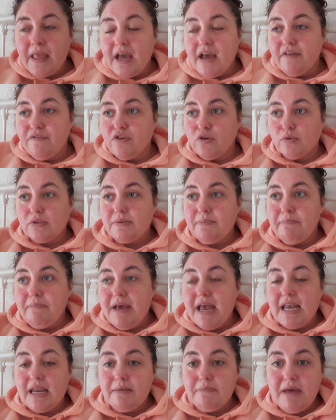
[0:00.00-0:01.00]
I've used
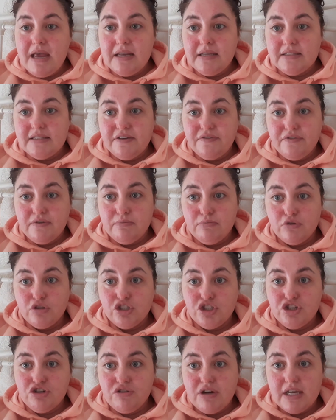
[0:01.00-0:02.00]
many different
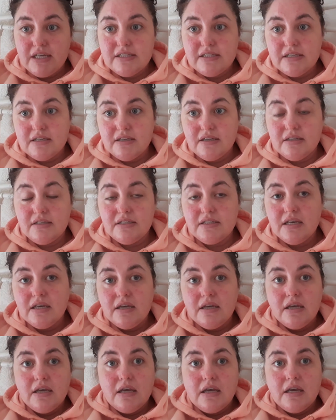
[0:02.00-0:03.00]
moisturisers
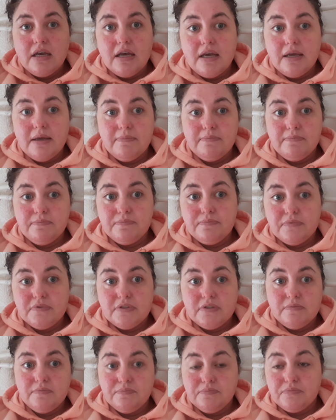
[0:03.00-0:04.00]

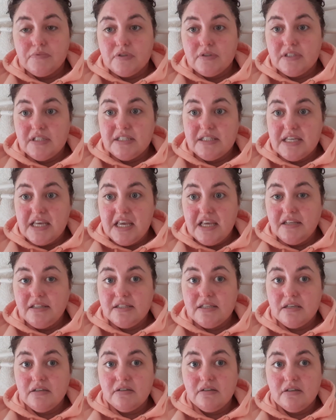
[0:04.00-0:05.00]
to
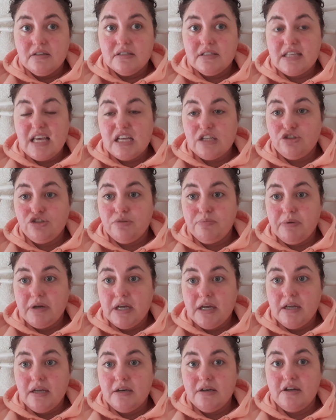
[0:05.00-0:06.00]
date.
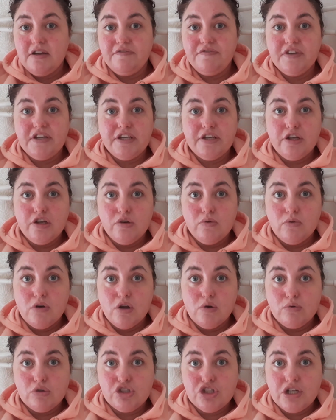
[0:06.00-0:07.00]
Cetraban, Aveeno
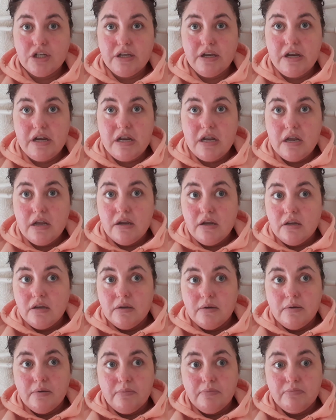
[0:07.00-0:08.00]
lotion,
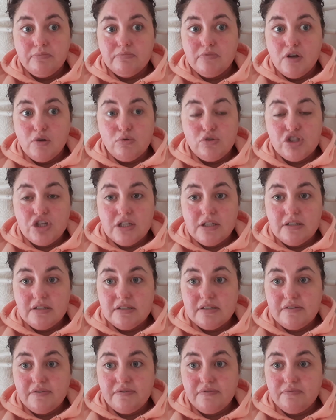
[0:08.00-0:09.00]

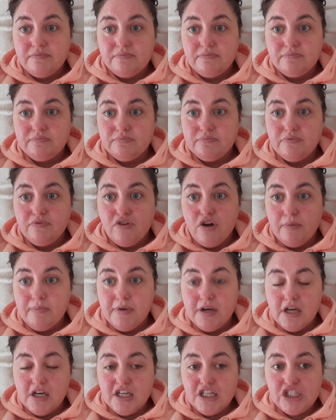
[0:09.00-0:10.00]
lotions from
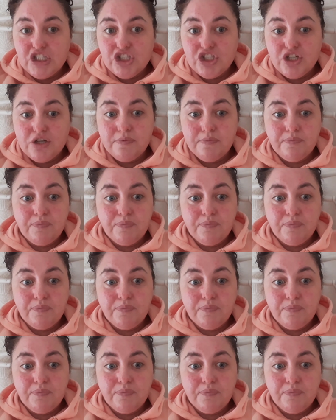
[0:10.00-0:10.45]
Lush,